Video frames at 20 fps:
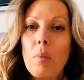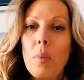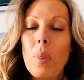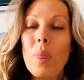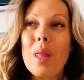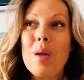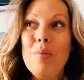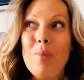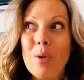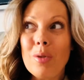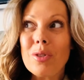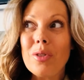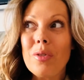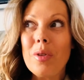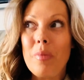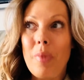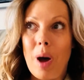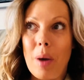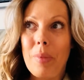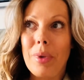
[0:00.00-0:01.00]
most of the
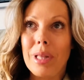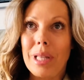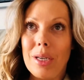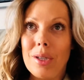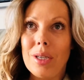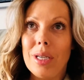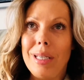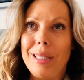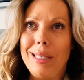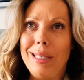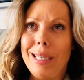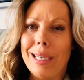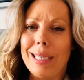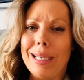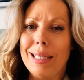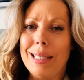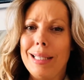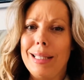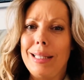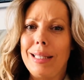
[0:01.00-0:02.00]
population
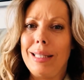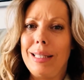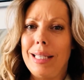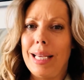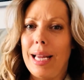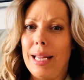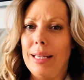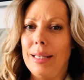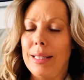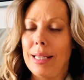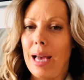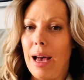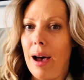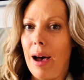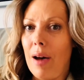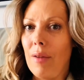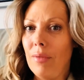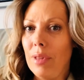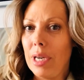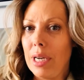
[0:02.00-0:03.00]
does tend to
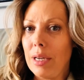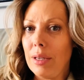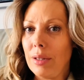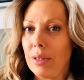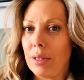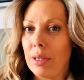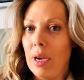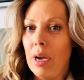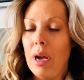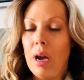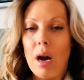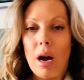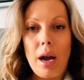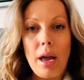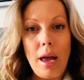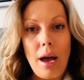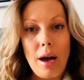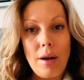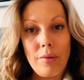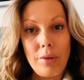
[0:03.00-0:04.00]
have this, I
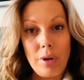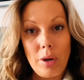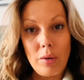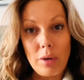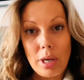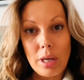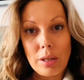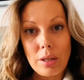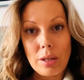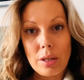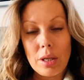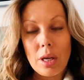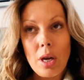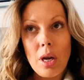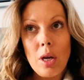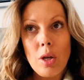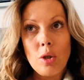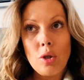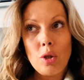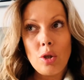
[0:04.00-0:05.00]
have noticed.
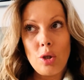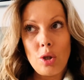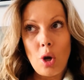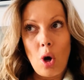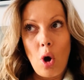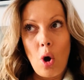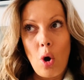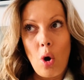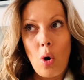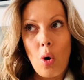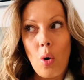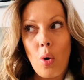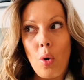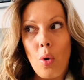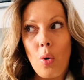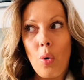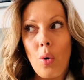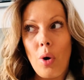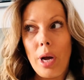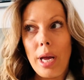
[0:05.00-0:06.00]

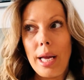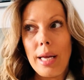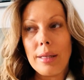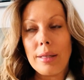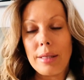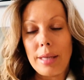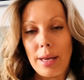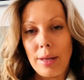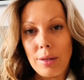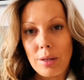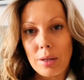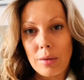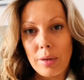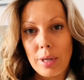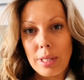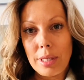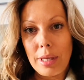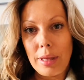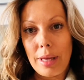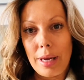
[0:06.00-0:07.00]
So it stands to
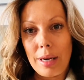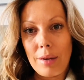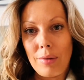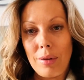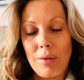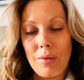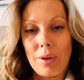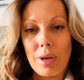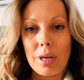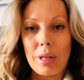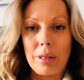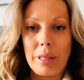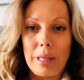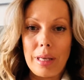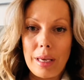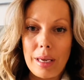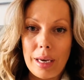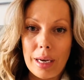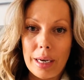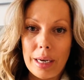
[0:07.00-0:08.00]
reason that if you've got a leaky
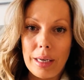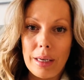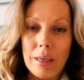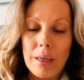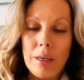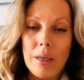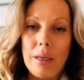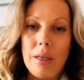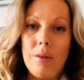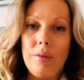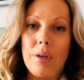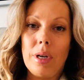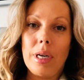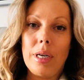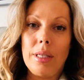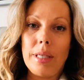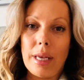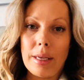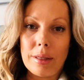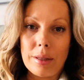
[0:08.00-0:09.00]
gut, you've got
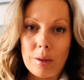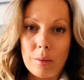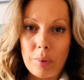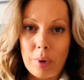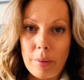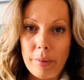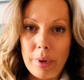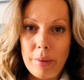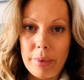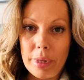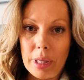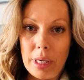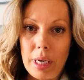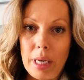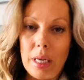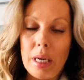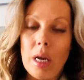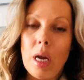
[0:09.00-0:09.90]
intestinal permeability